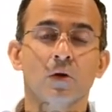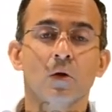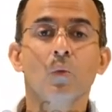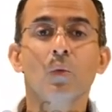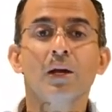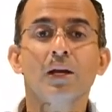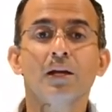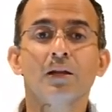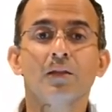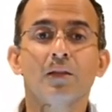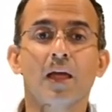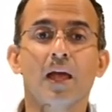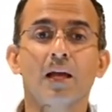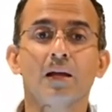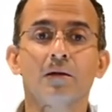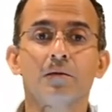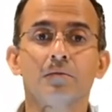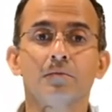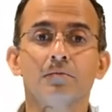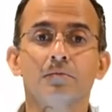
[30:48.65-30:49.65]
We can
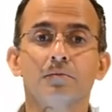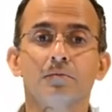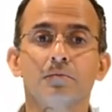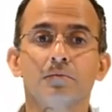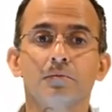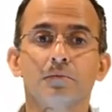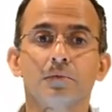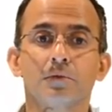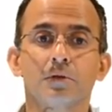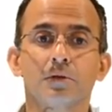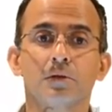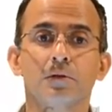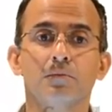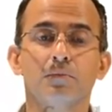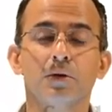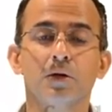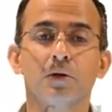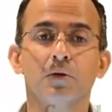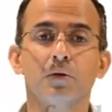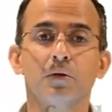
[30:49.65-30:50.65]
then
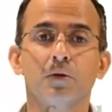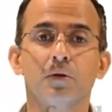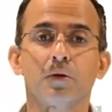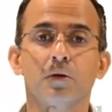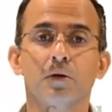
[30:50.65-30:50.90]
compute